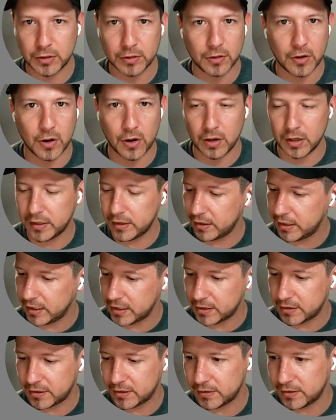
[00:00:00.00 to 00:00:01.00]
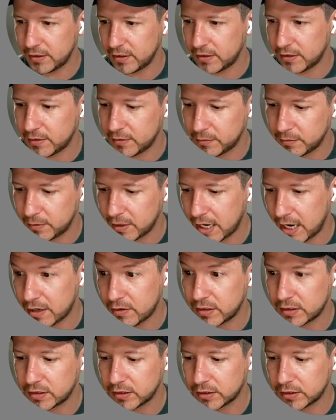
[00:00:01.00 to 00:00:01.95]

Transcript: to calling this, hundreds